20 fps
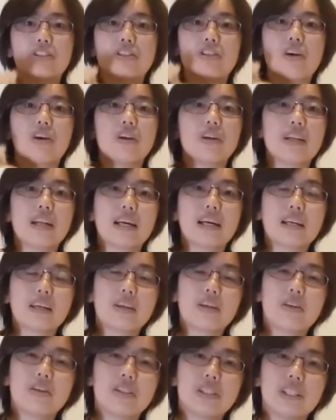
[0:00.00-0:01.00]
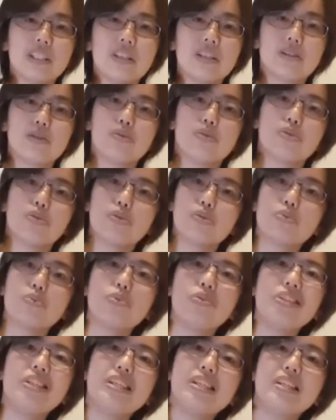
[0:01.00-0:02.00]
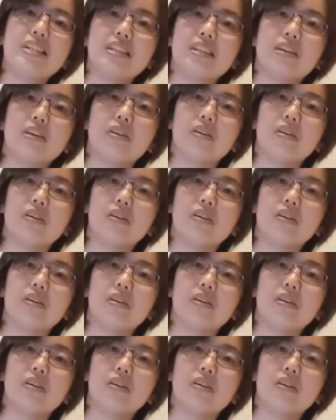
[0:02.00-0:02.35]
not like causing her to squint